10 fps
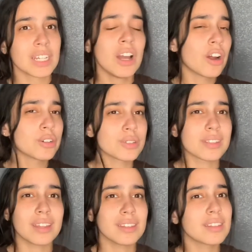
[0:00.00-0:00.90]

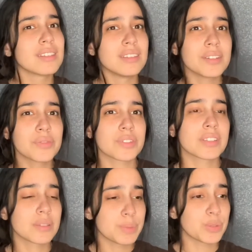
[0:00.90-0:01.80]
understanding the
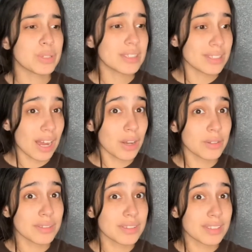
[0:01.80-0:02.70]
differences between
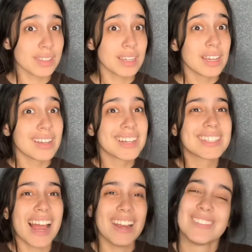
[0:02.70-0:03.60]
sounds. Because
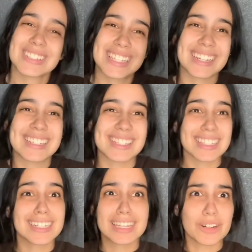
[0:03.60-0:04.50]
I was like
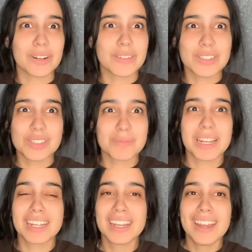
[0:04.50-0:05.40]
sitting there and I was just
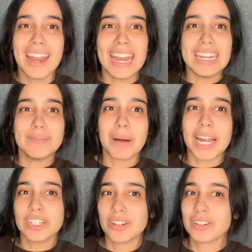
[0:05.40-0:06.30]
playing A
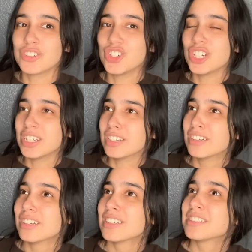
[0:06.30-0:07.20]
minor, G,
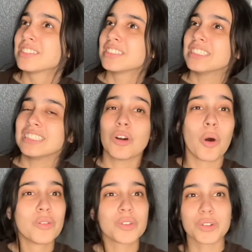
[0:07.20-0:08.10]
C
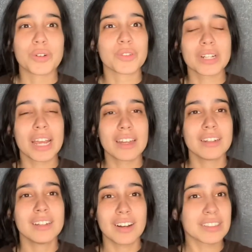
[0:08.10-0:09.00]
over and over
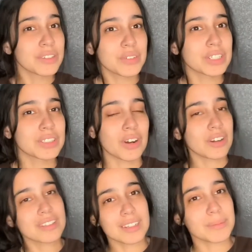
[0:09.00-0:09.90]
again on different
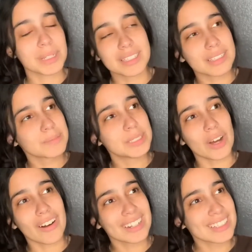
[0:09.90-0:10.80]
guitars. And I'm like, to be
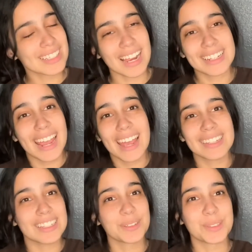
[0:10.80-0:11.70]
honest, I can't
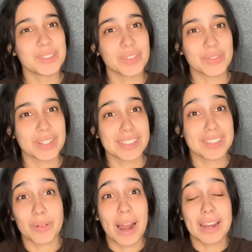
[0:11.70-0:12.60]
hear the difference.
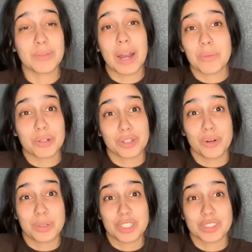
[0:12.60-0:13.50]
So I wouldn't know
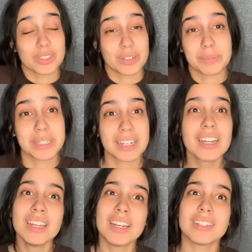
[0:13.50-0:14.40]
which guitar to pick.
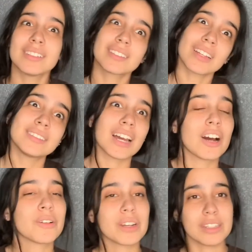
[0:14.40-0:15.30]
And he sat
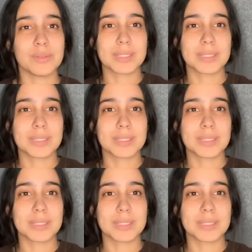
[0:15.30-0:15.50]
down and he was